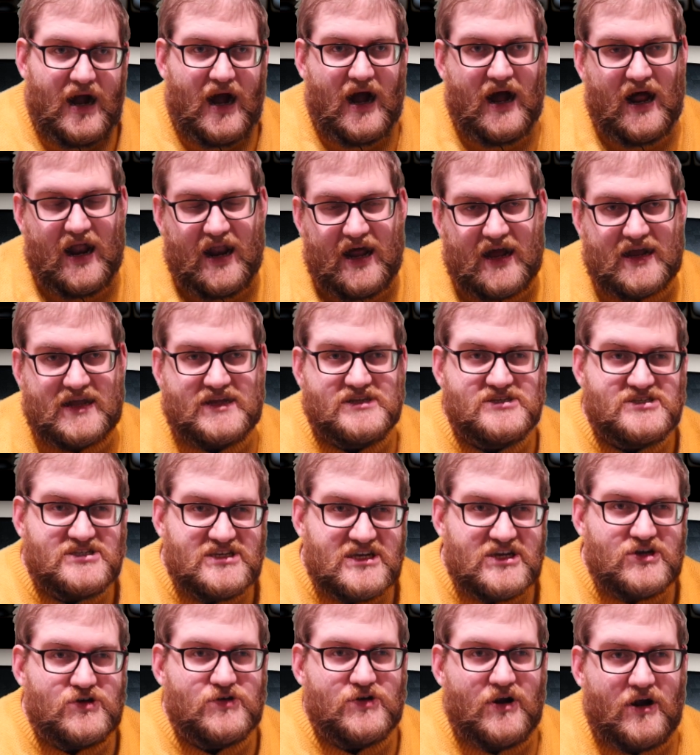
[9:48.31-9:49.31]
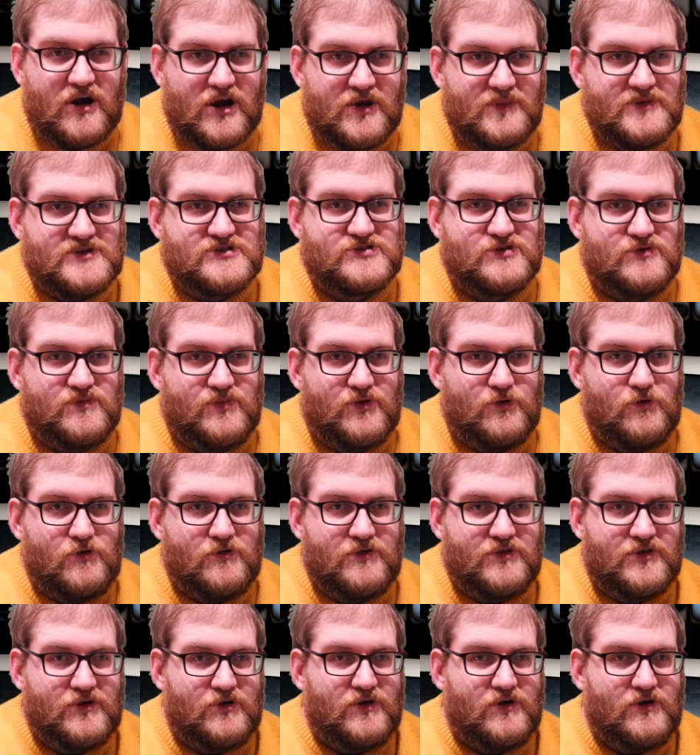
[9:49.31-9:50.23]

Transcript: I can see good arguments for both.